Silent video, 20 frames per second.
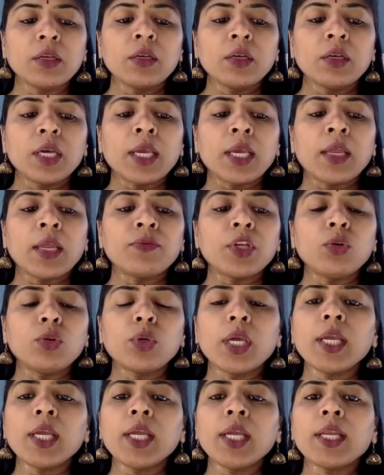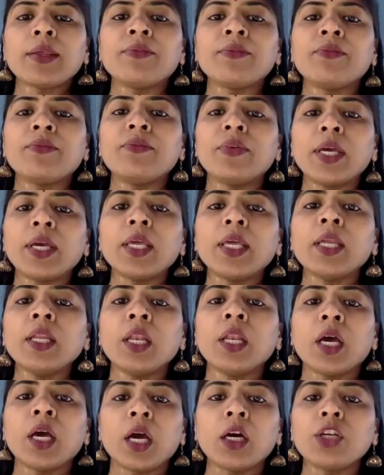again, we're looking at a very
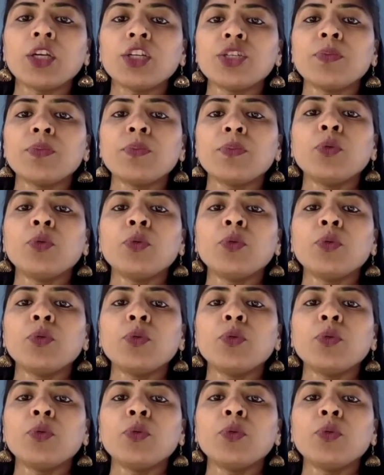large